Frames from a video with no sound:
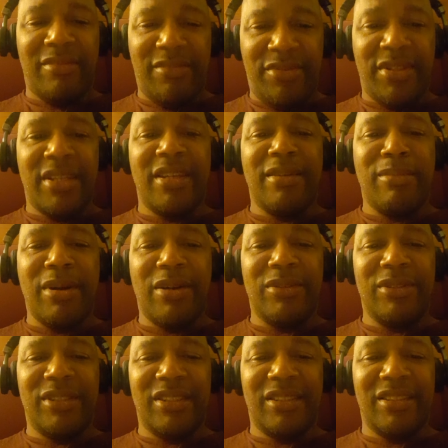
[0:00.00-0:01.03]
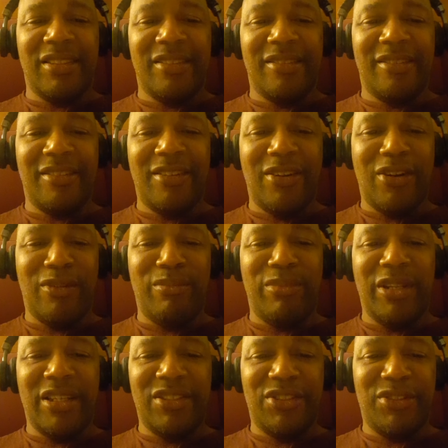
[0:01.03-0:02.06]
Think about it. God
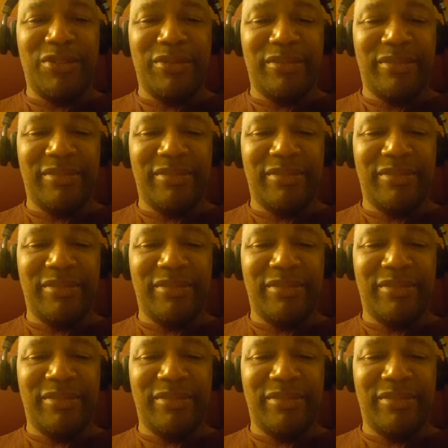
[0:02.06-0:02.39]
bless you.